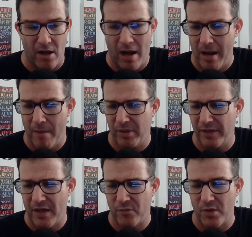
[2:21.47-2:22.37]
I, I believe
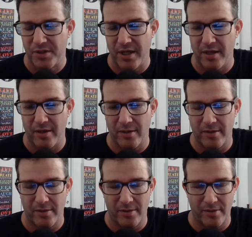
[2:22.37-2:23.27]
that was the
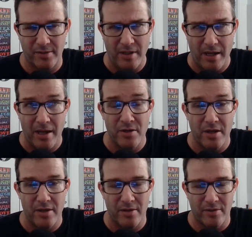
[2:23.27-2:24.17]
in,
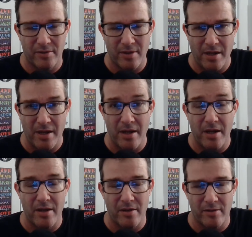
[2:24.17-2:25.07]
in
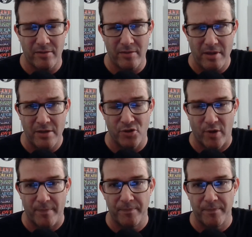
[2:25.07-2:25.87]
injury.